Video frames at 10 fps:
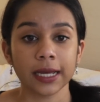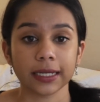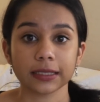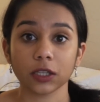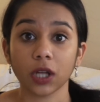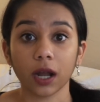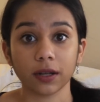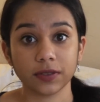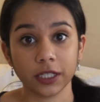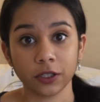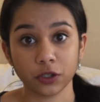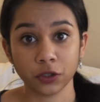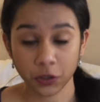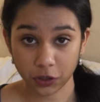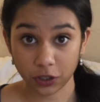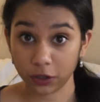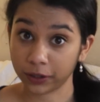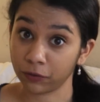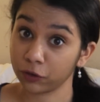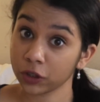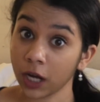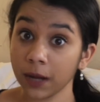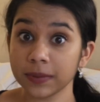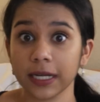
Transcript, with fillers: Because a lot of seniors and juniors are looking for jobs,